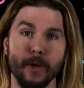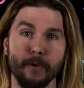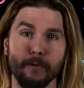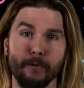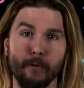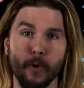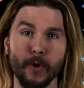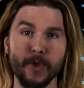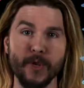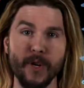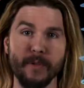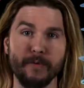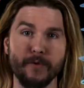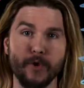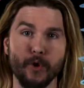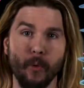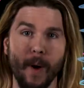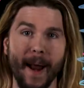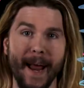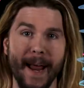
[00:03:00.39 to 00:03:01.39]
The force of
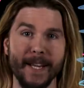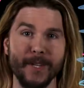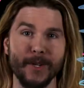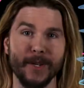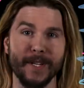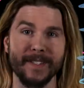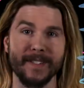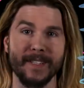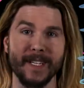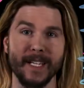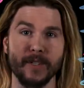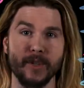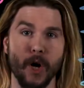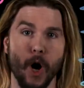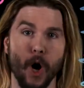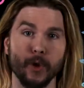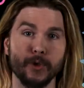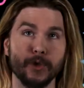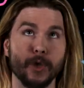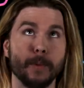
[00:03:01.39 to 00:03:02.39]
drag, you can see, is
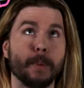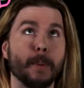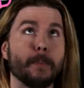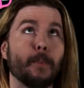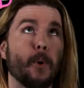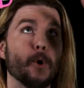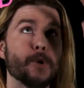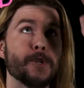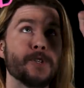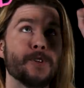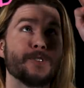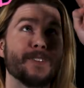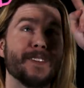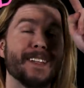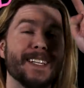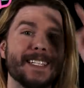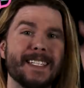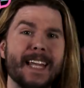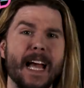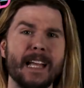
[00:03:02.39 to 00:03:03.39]
also proportional to
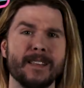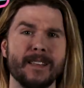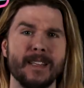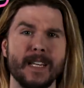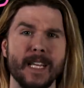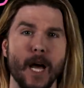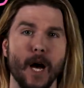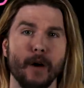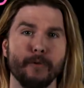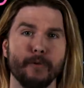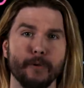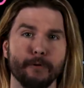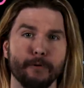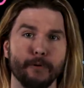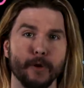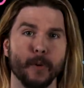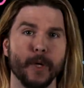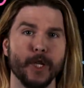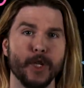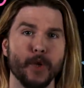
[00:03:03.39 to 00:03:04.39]
the density of the
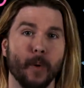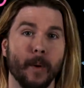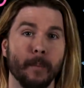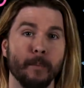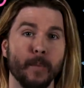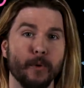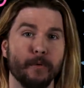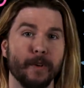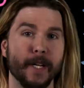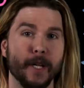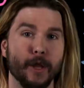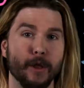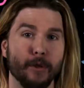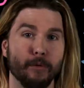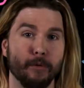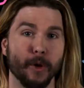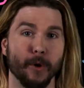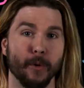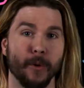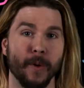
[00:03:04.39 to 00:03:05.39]
fluid you are moving
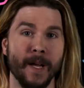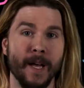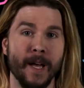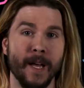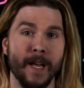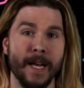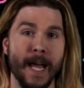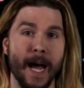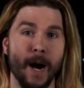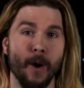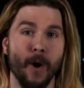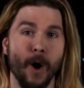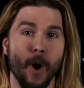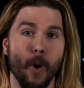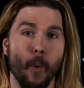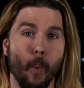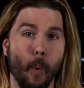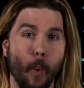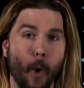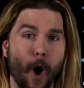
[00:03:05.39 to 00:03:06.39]
through. Now,
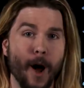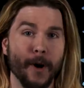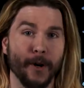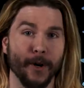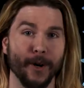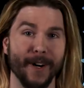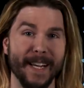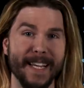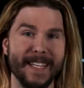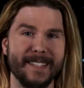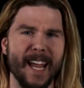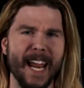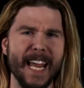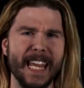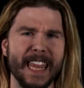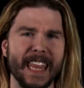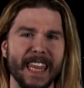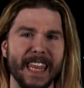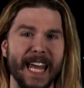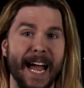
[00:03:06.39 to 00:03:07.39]
water is
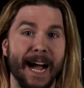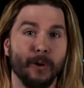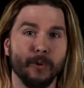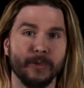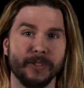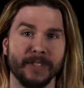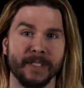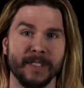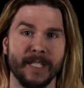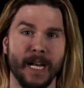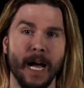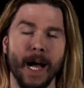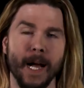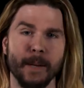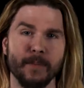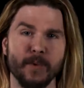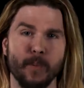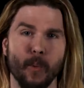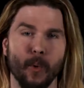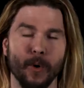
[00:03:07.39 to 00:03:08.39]
1,000
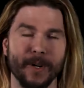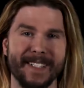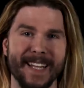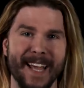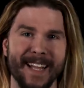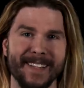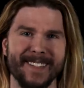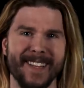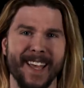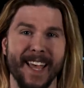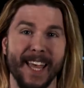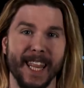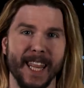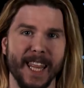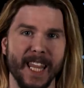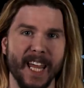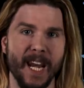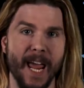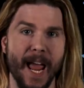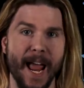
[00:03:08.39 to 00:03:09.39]
times more dense
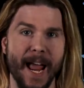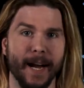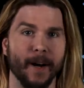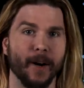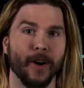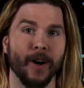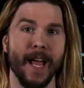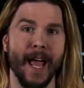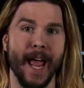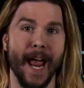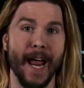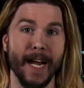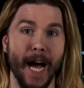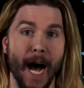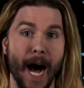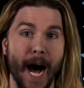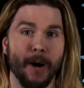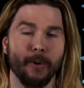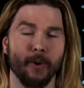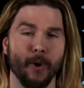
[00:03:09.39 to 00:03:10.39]
than air, and
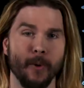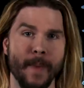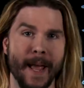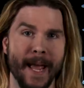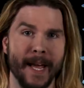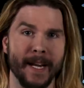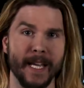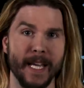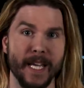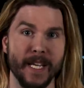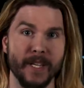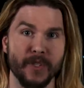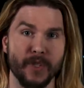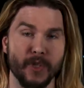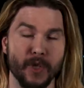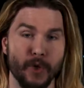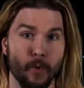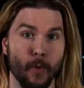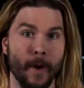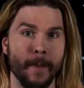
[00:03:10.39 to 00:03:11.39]
Aquaman is
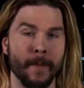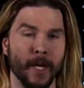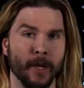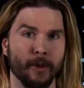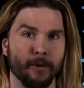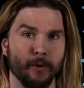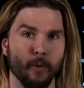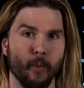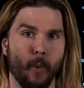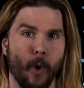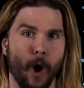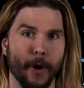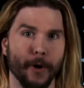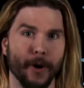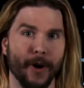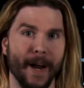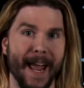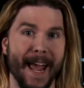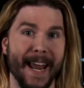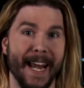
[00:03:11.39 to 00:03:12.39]
swimming through
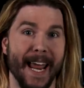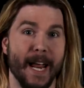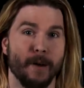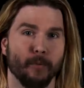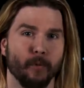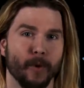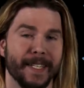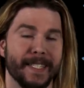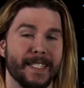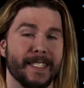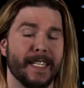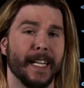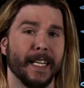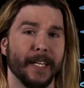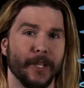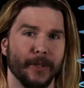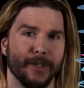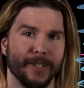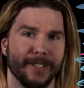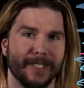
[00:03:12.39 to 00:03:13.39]
water at a
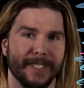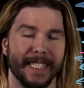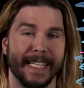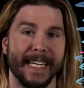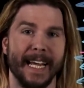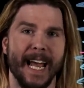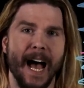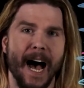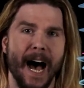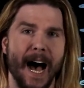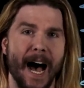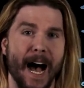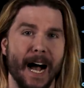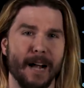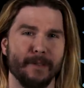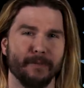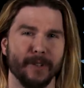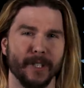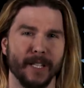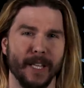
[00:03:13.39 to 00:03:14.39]
ridiculously
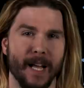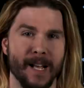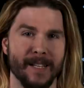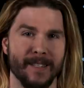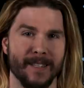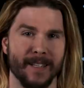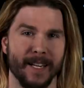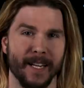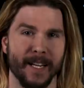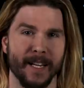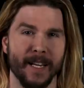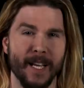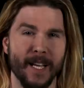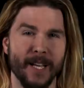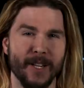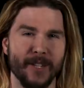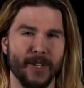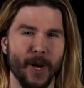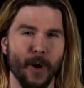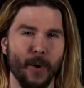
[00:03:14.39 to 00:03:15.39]
high velocity.
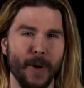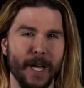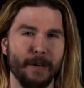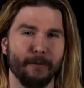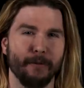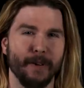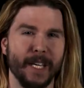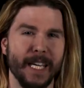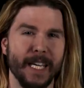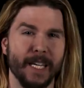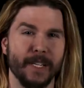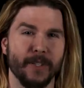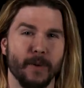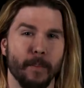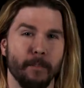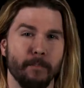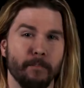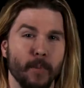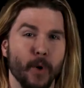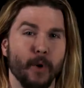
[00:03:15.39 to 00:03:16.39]
So if he
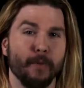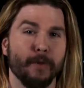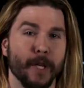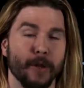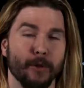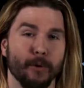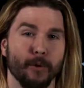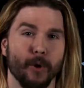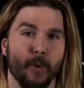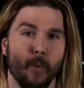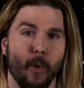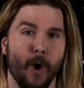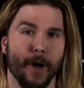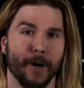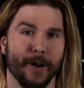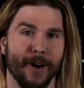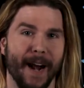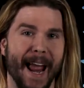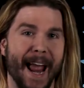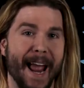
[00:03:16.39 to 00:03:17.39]
is moving through the
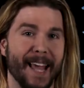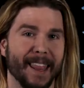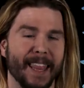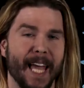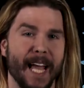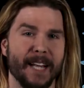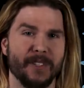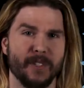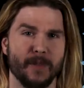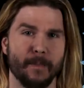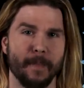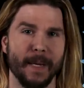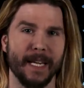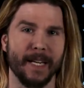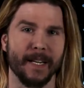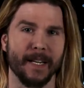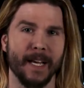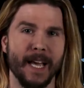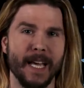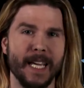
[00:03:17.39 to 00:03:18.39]
water at that
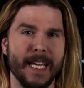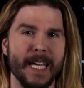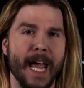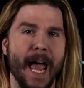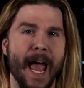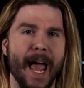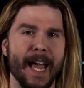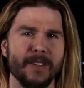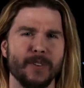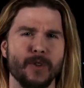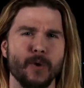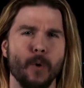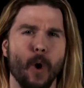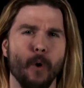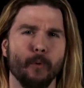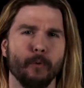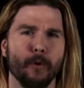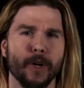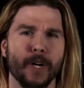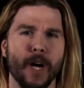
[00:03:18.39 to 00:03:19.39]
speed, he has to
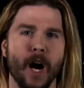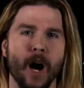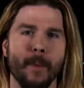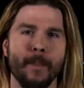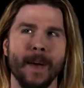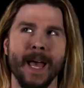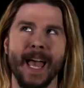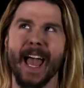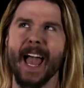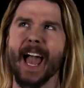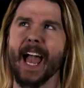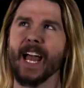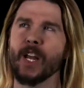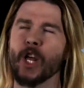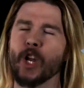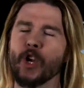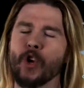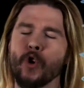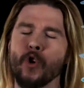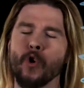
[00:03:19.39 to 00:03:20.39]
overcome an
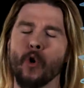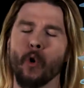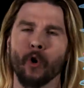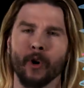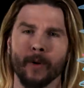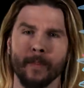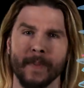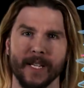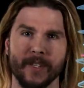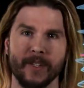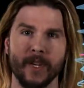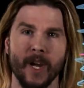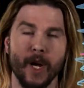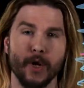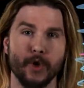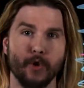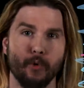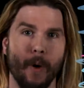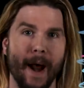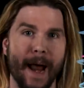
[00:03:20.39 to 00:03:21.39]
enormous
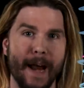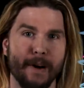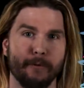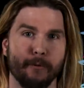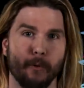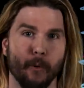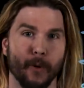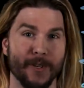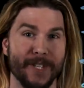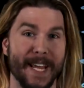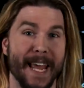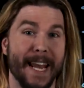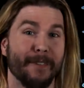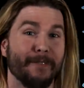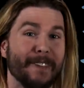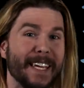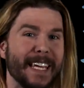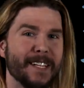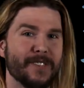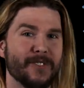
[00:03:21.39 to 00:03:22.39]
drag force, and
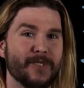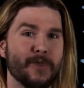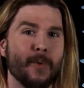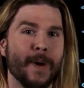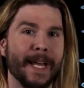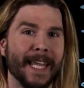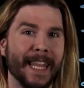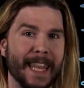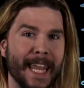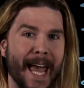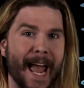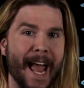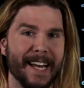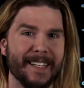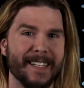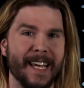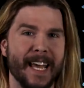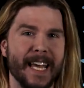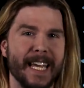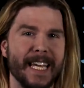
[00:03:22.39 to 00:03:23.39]
if he is doing
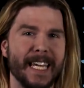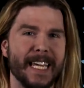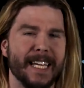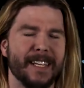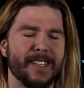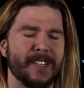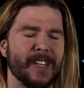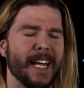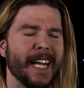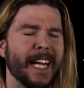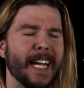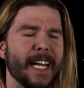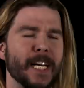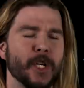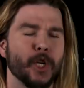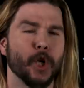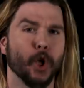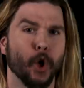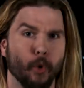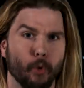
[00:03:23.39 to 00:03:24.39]
that, he is
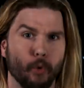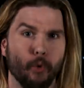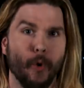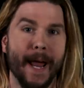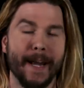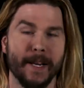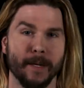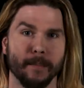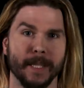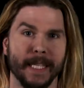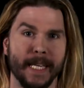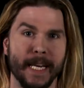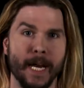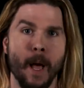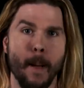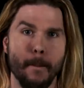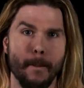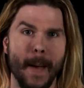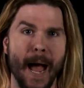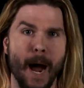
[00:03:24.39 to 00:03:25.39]
incredibly
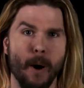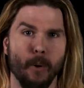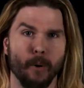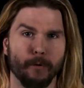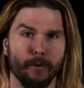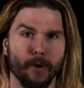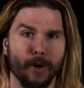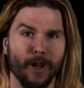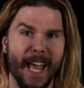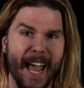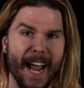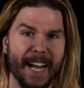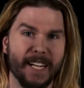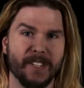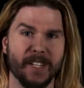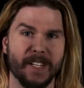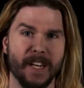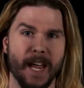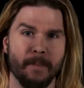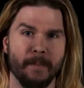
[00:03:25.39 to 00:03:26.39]
powerful.
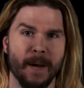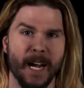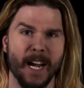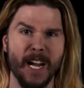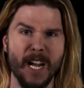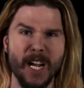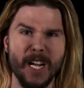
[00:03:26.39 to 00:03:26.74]
Accidentally.